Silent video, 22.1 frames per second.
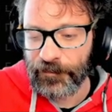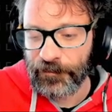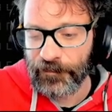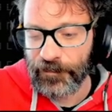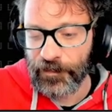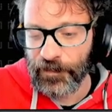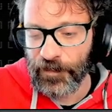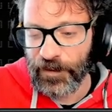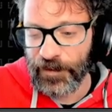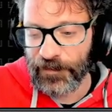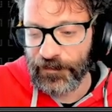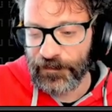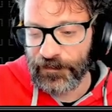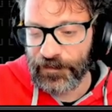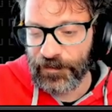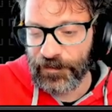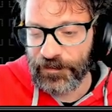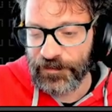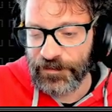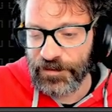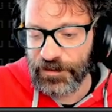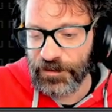We might
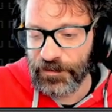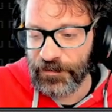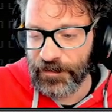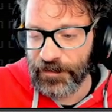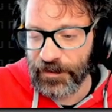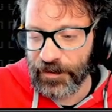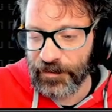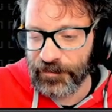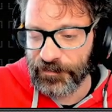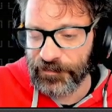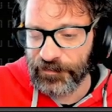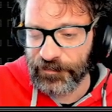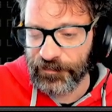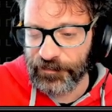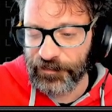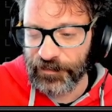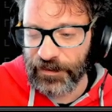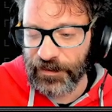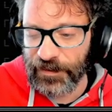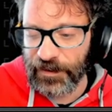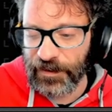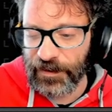just choose our
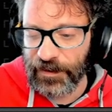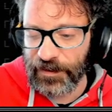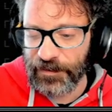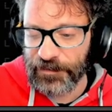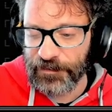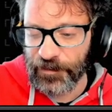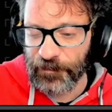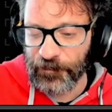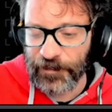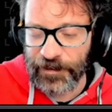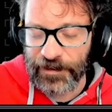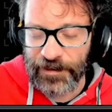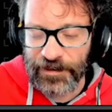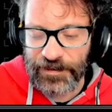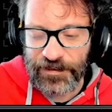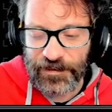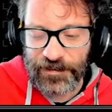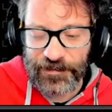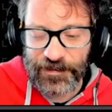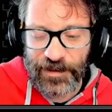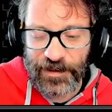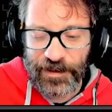flare. So we're going to
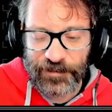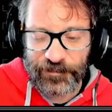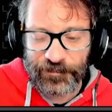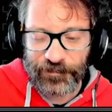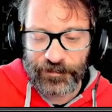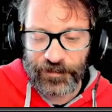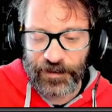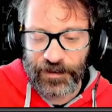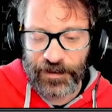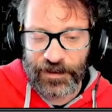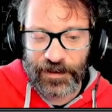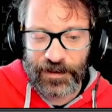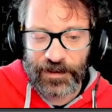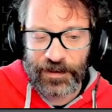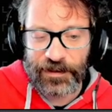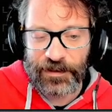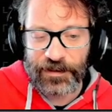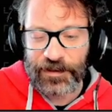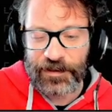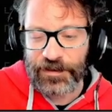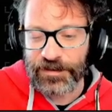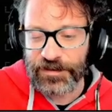discard a flare
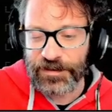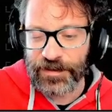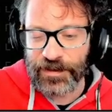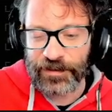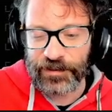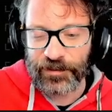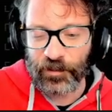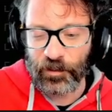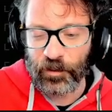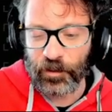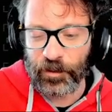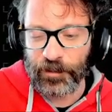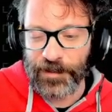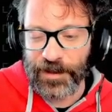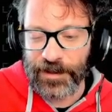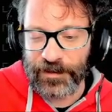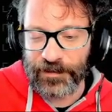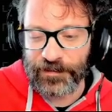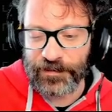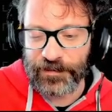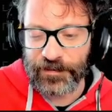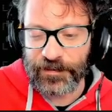to get an
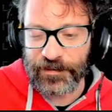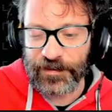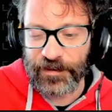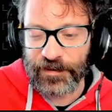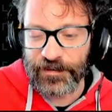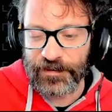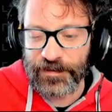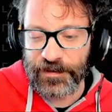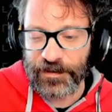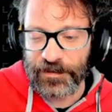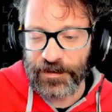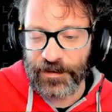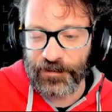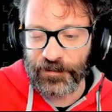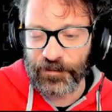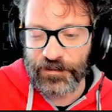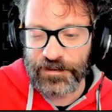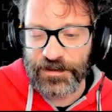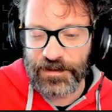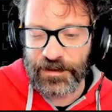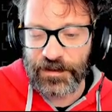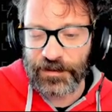automatic success here. That
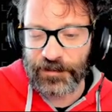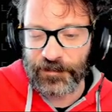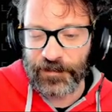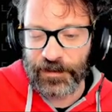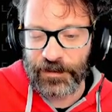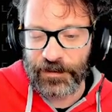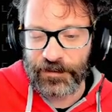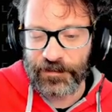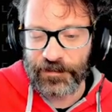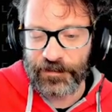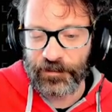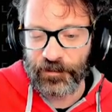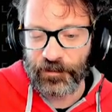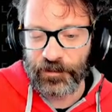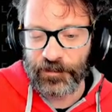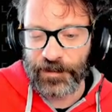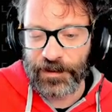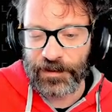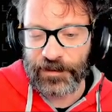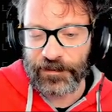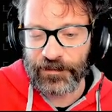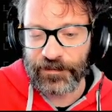little tick means
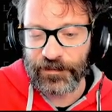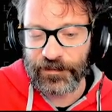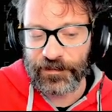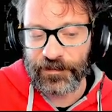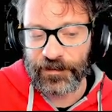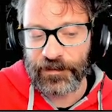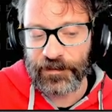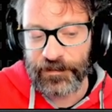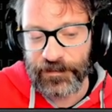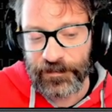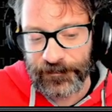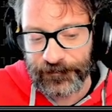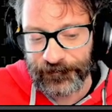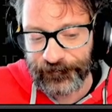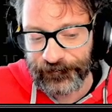automatic success.